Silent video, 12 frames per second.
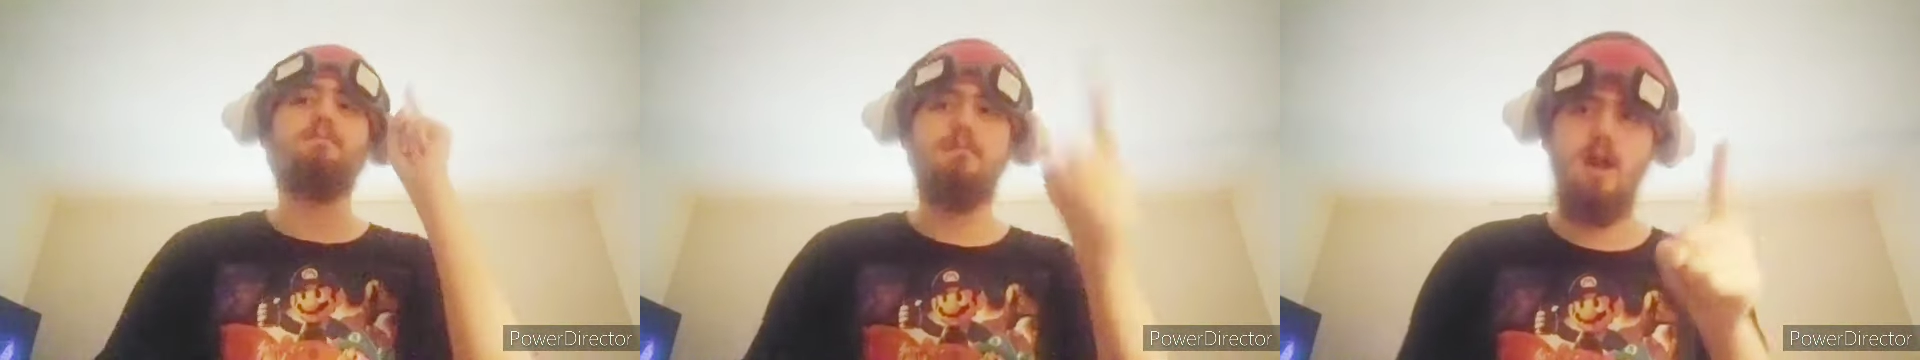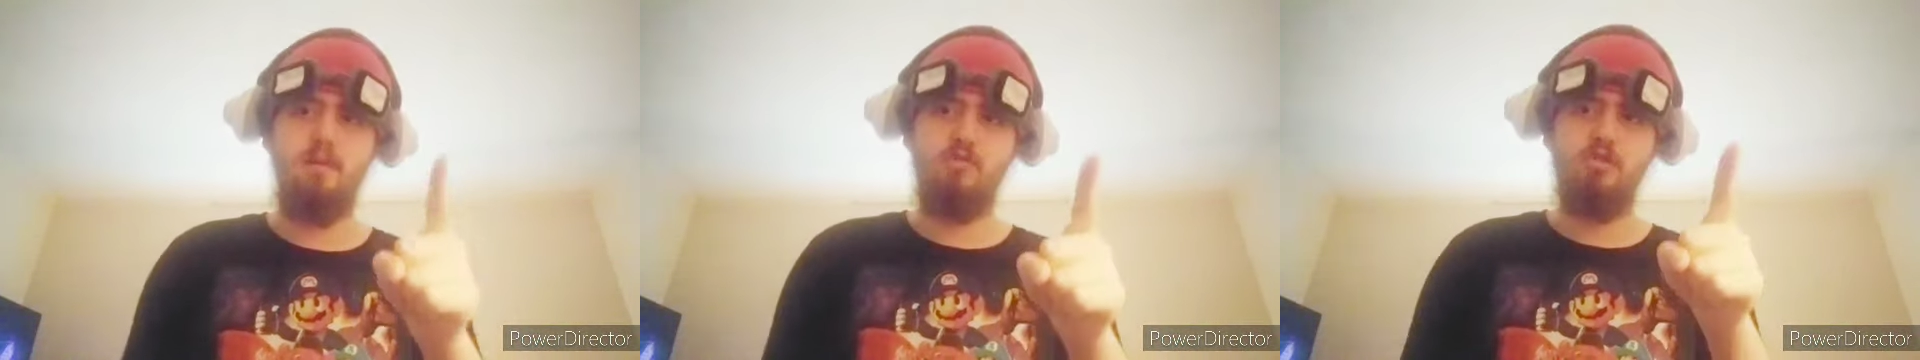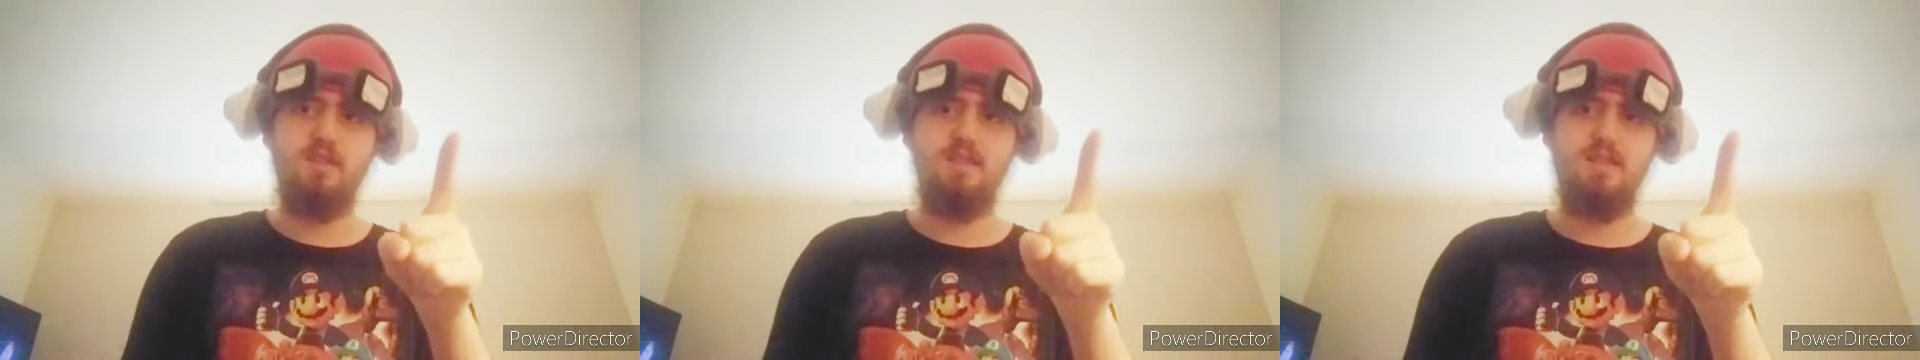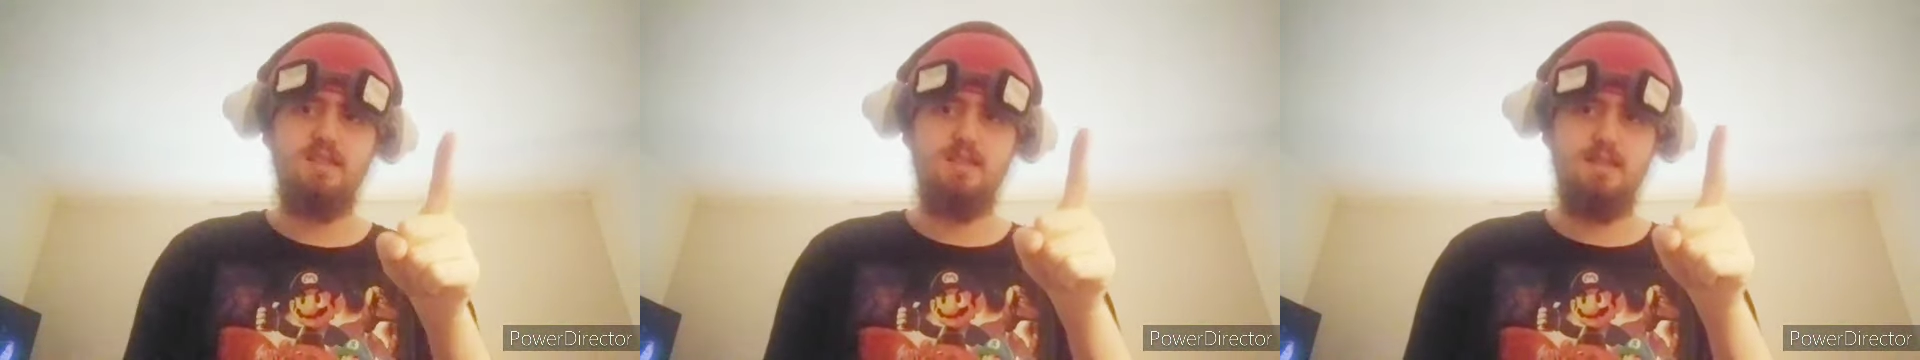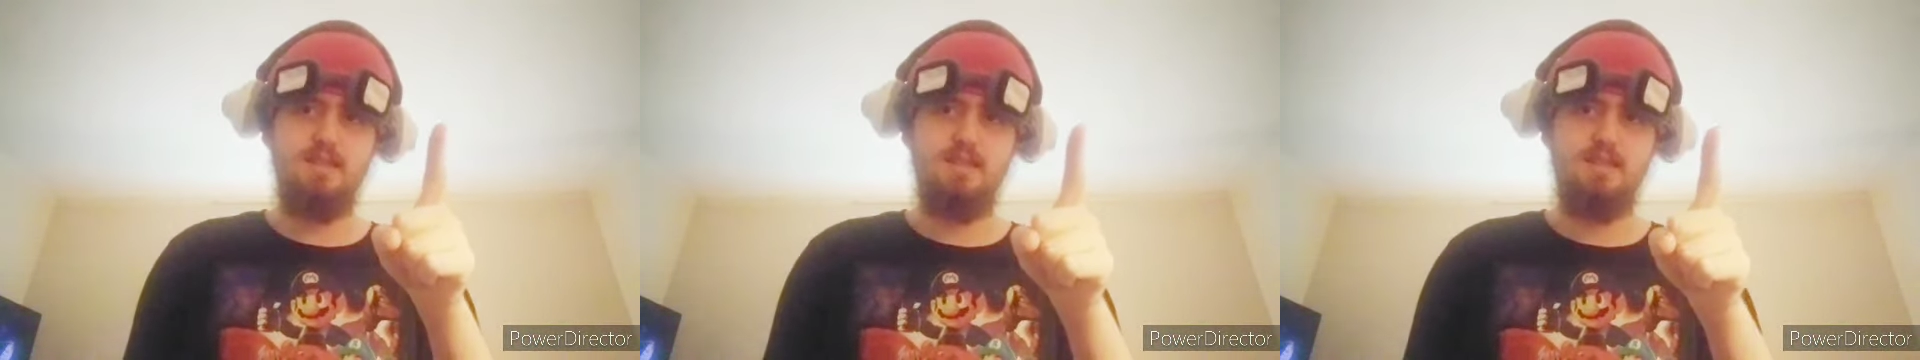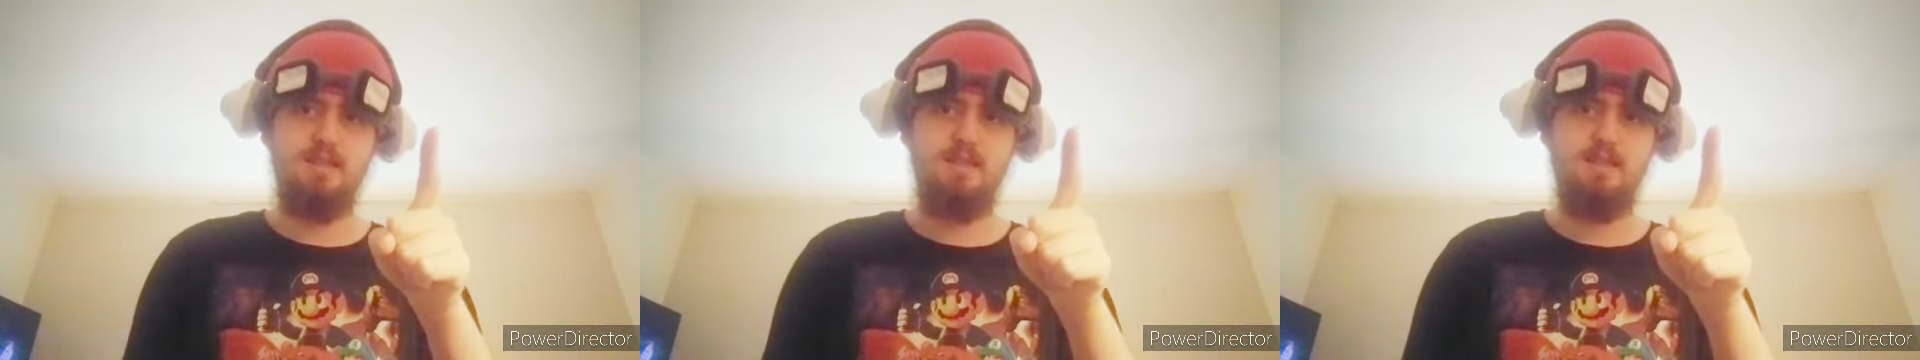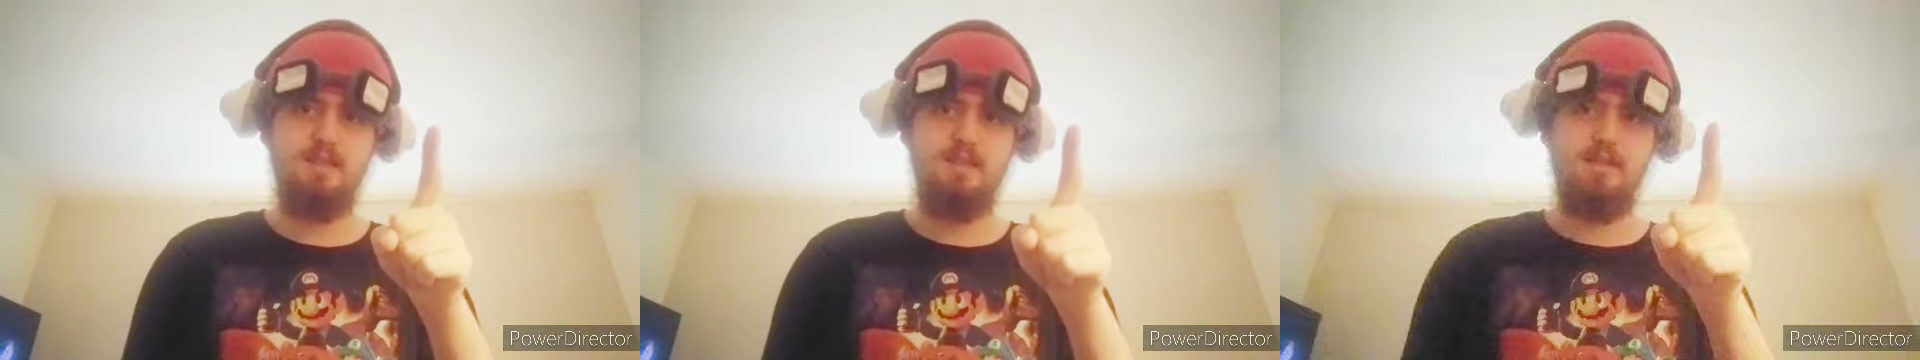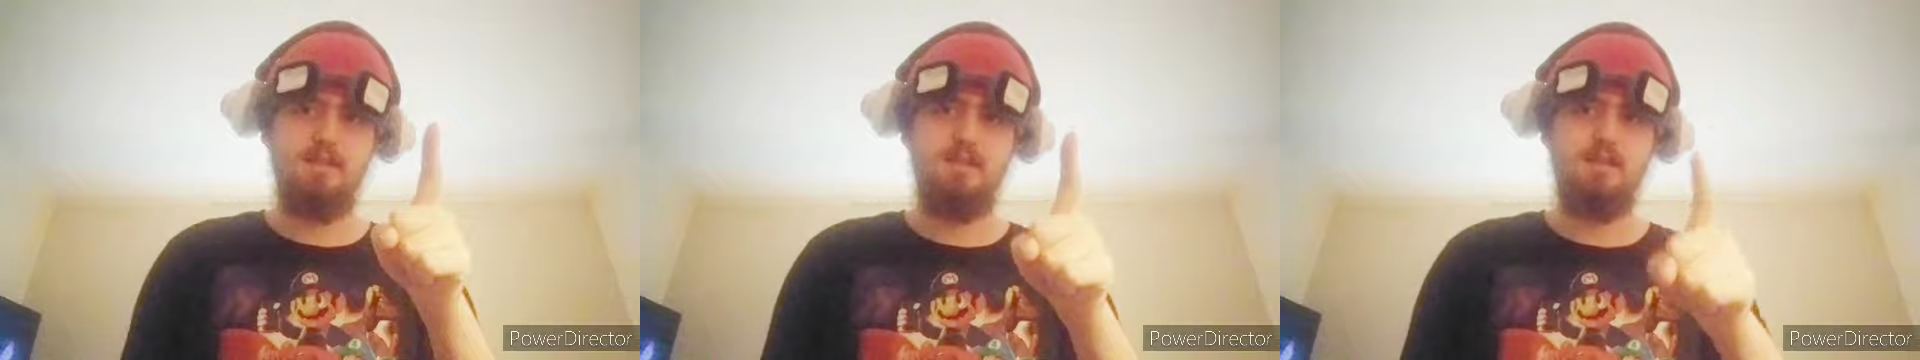
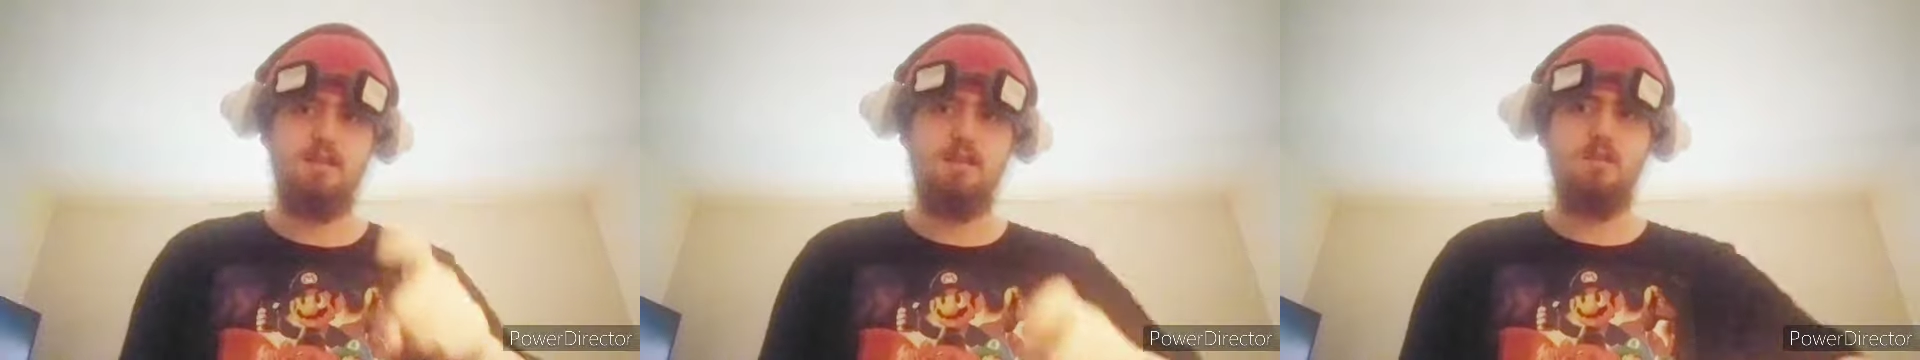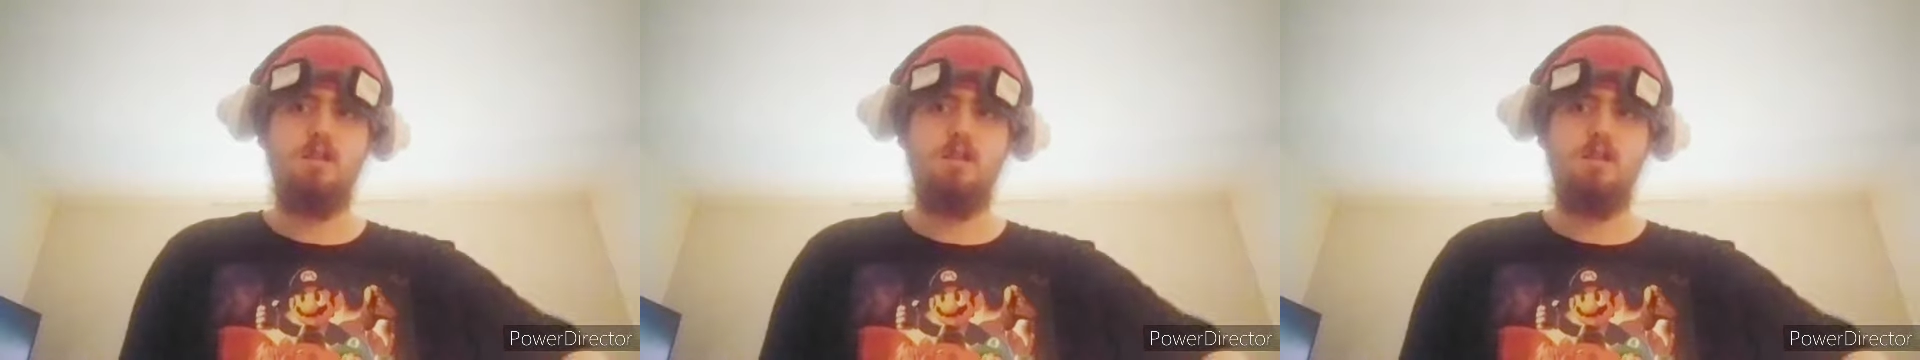memories.